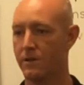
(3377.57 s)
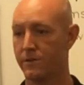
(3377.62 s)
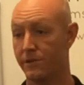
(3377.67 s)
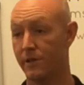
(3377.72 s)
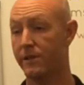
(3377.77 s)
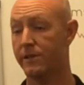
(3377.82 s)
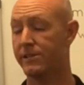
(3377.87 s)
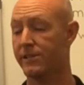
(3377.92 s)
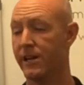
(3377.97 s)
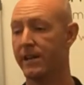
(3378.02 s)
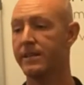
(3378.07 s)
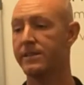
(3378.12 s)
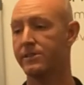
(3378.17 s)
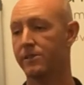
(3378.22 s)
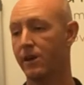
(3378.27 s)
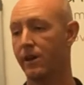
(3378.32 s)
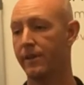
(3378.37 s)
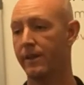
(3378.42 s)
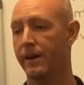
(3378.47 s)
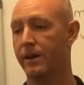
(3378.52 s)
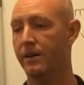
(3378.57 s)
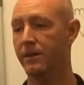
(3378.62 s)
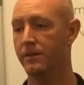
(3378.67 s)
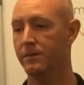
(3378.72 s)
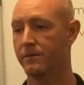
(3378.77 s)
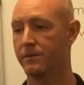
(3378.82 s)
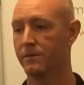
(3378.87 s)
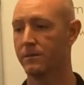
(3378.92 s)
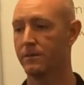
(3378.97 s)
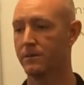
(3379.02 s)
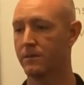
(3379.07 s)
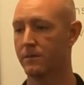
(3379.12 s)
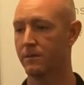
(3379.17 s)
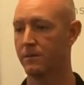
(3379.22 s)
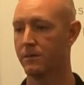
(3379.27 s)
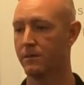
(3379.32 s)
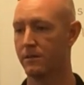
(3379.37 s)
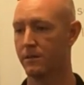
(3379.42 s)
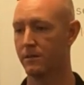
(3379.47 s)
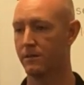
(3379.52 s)
So the studies are all there.
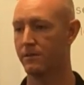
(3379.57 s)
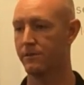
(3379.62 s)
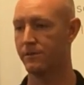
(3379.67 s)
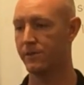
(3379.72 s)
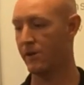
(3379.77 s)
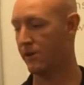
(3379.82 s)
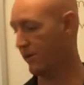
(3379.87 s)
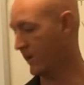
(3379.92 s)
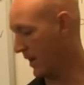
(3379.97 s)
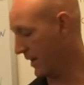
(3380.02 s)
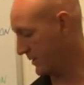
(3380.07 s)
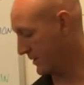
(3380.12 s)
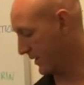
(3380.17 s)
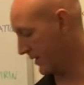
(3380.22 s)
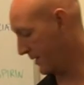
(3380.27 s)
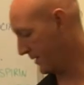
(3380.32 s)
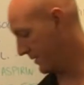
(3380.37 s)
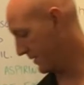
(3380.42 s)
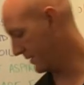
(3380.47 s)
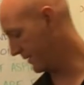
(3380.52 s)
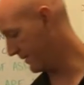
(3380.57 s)
So you actually,